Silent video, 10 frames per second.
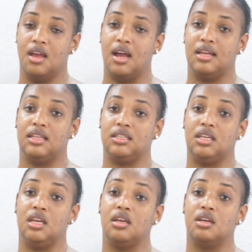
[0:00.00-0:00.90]
I let
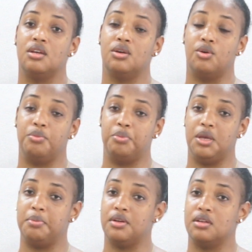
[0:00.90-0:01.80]
ink on
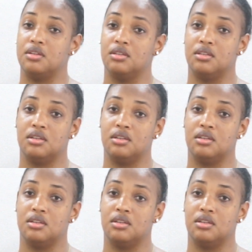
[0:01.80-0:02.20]
paper.